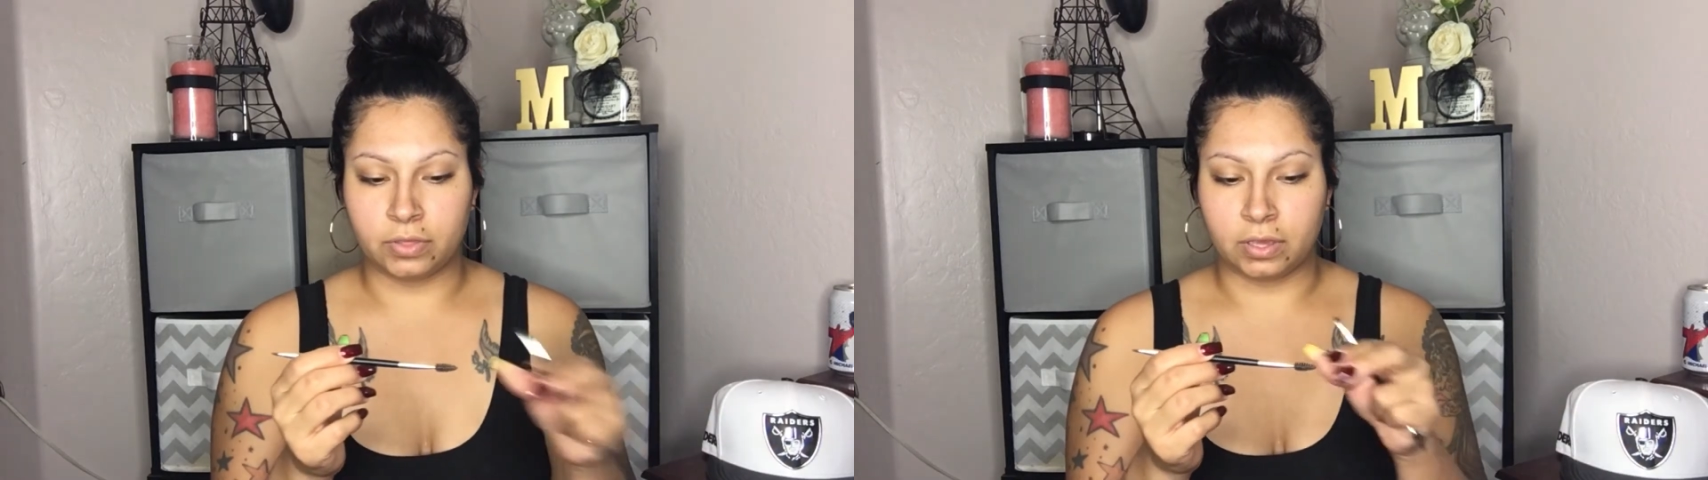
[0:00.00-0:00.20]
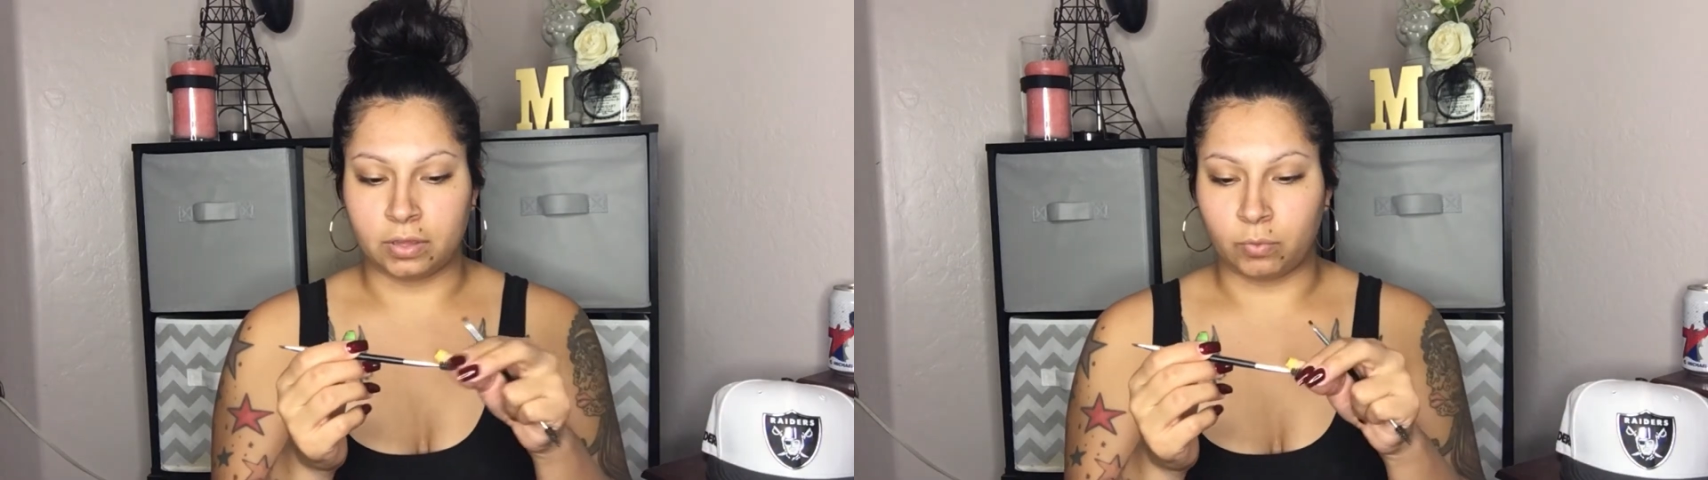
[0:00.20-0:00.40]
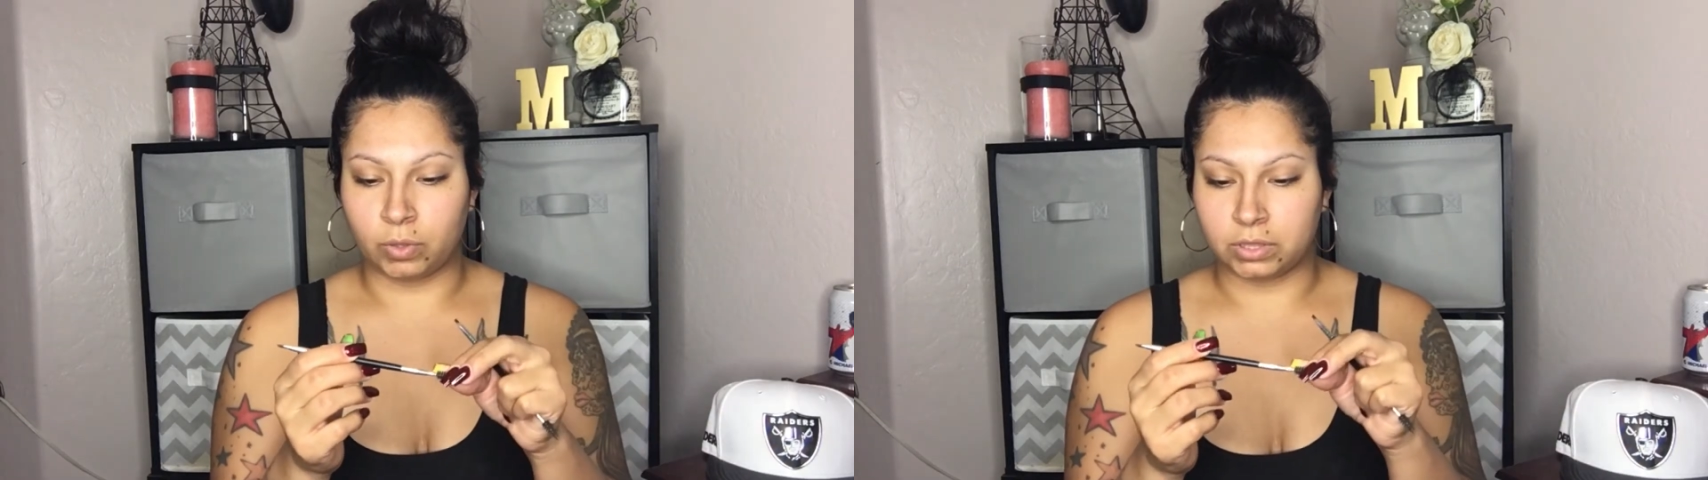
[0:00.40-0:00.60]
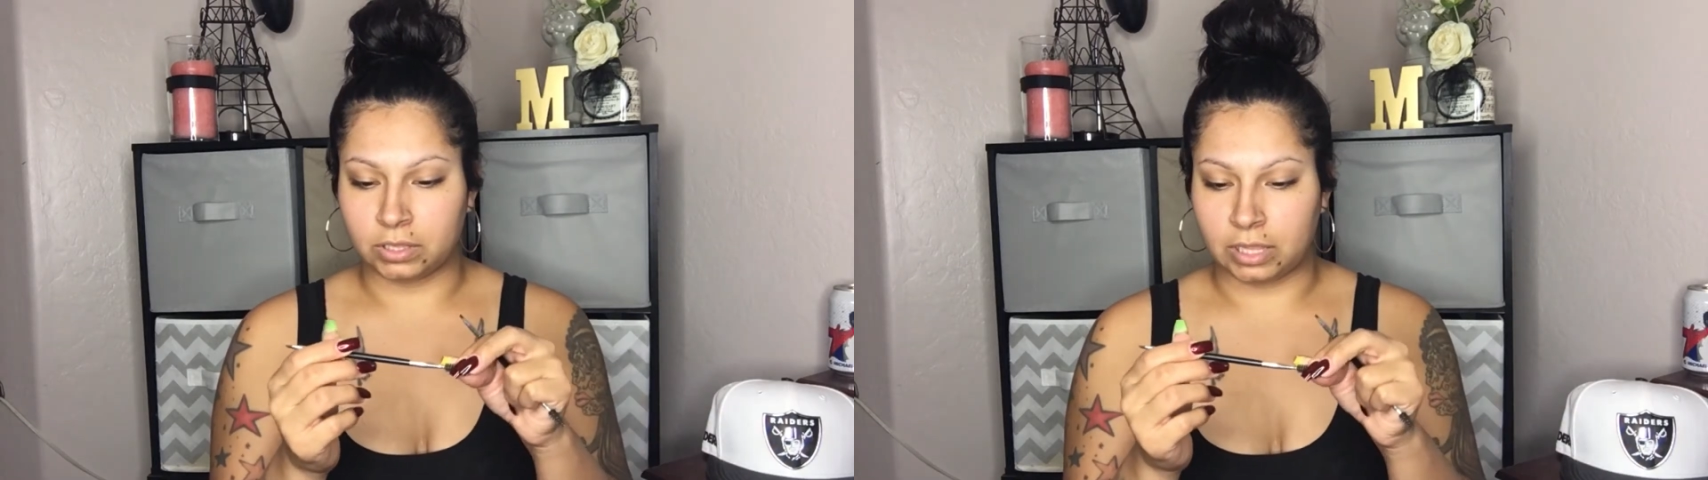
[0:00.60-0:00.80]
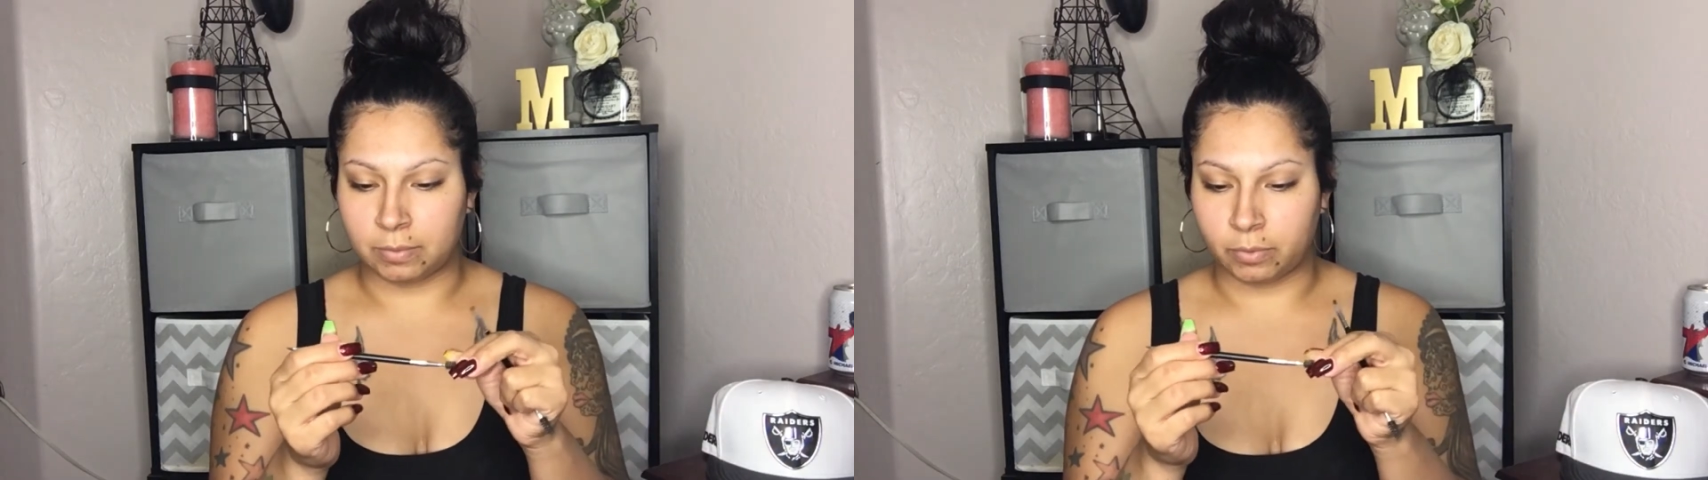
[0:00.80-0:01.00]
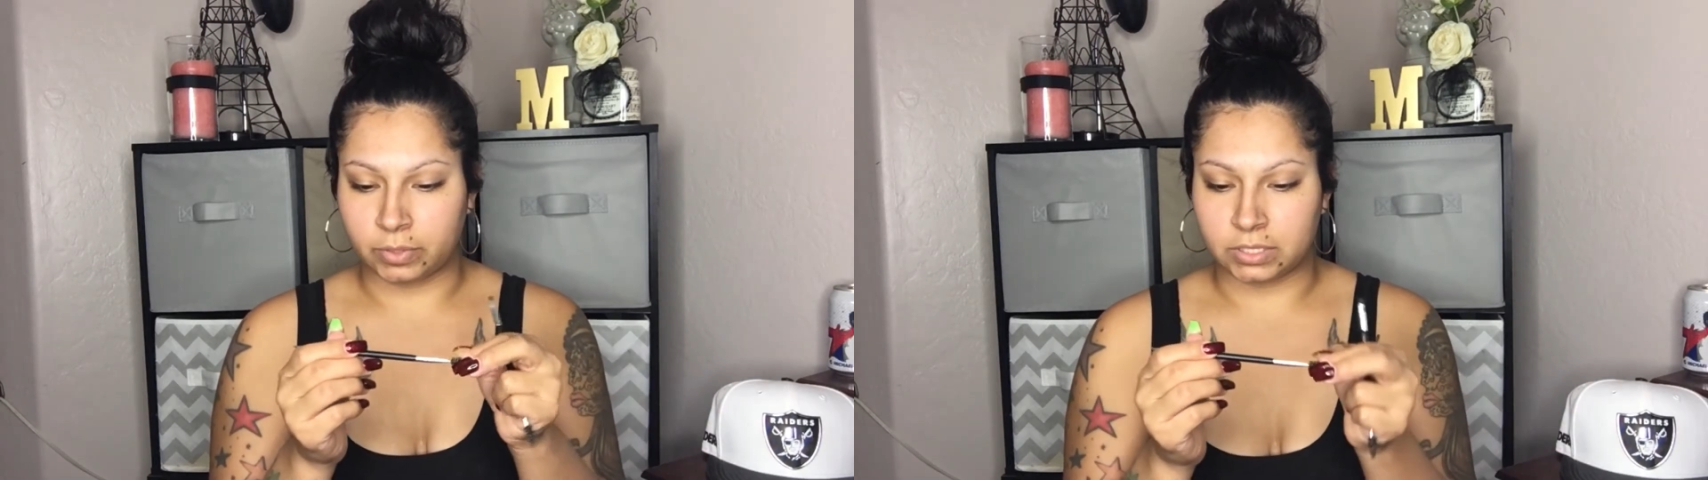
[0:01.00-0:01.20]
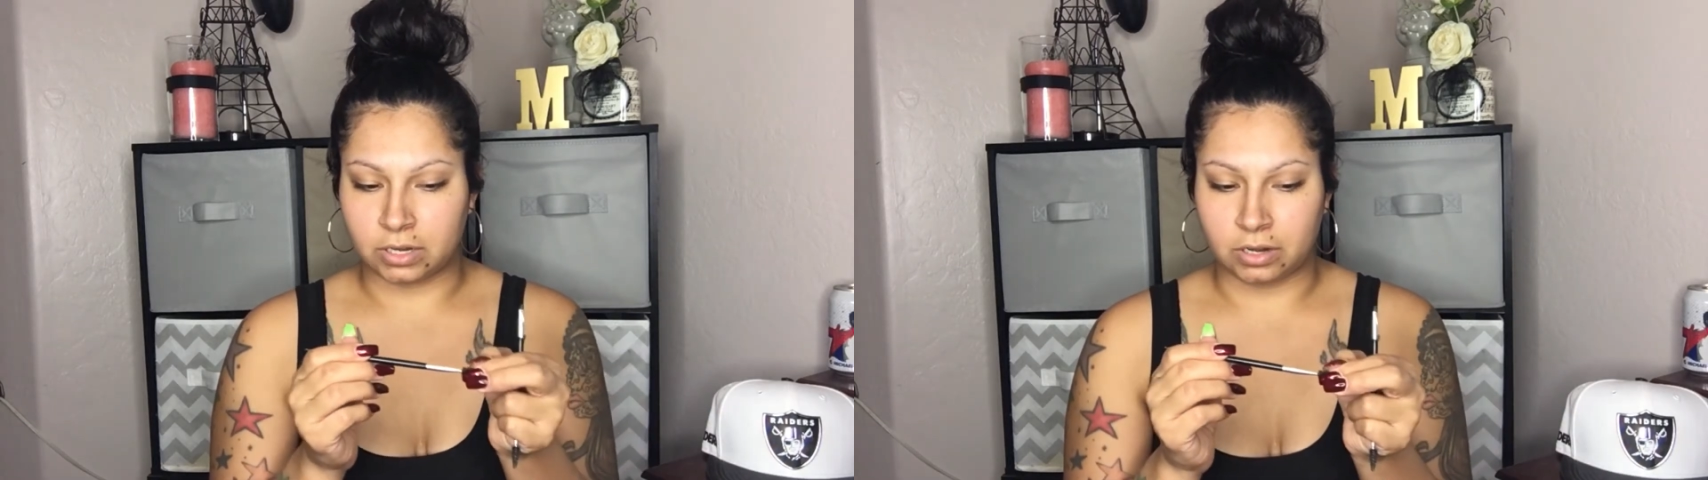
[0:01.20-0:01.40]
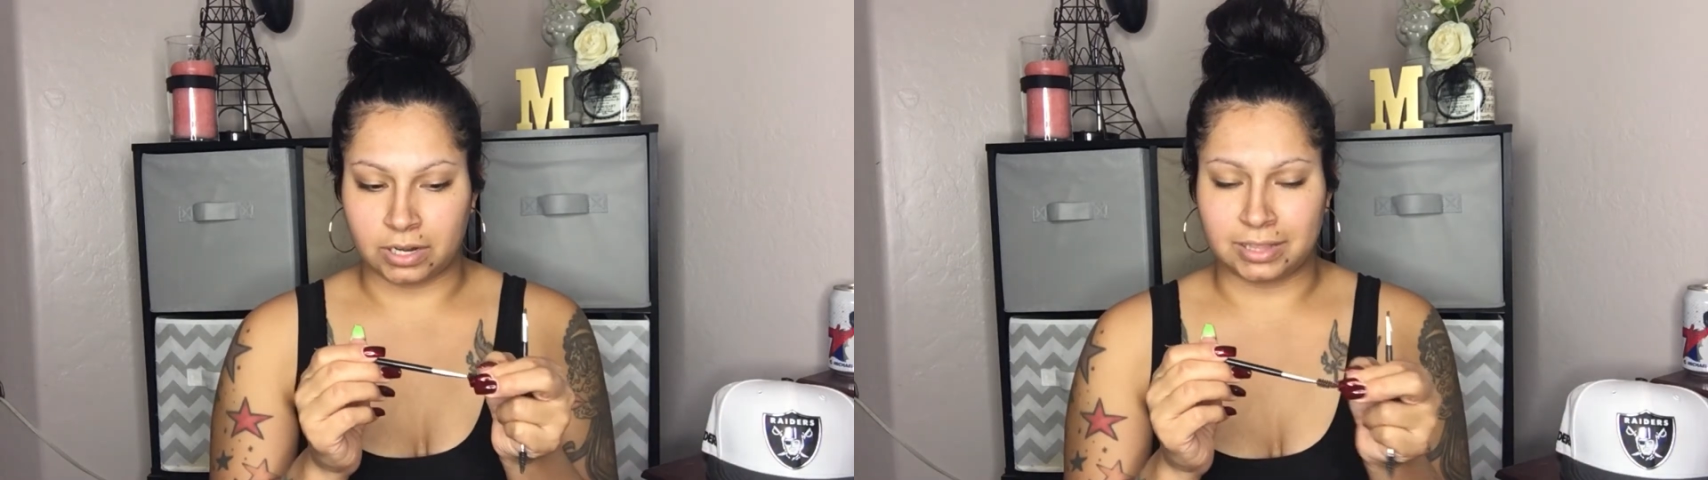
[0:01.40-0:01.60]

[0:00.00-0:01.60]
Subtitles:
the label was it on.